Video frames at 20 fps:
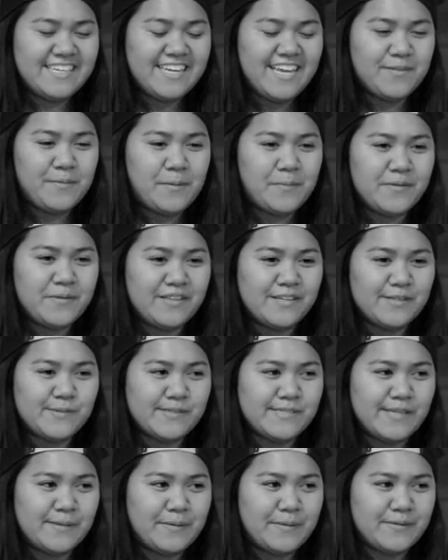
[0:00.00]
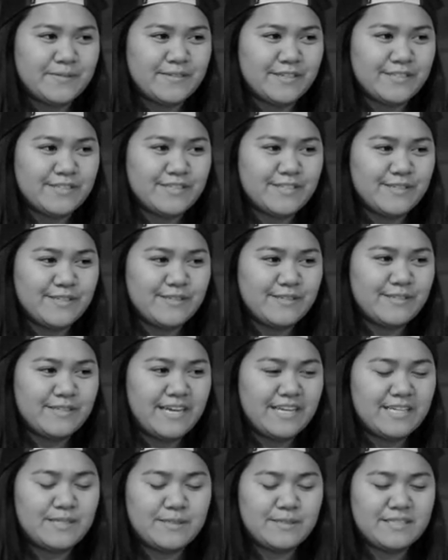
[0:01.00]
I remember this one time I was also,
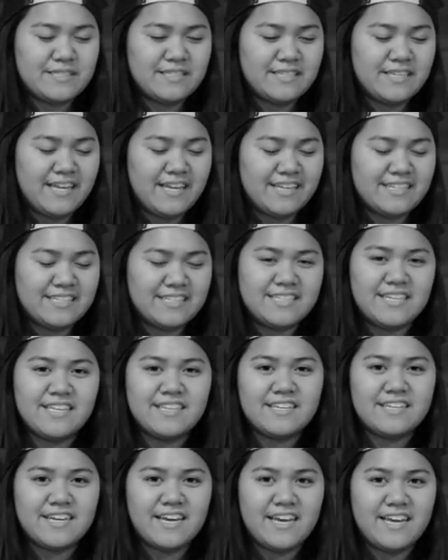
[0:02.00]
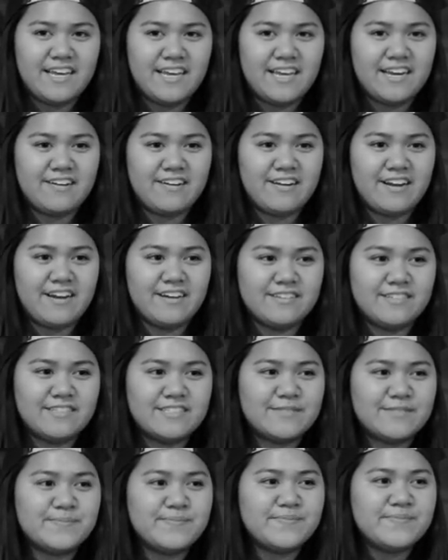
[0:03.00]
I had stayed the night at her house.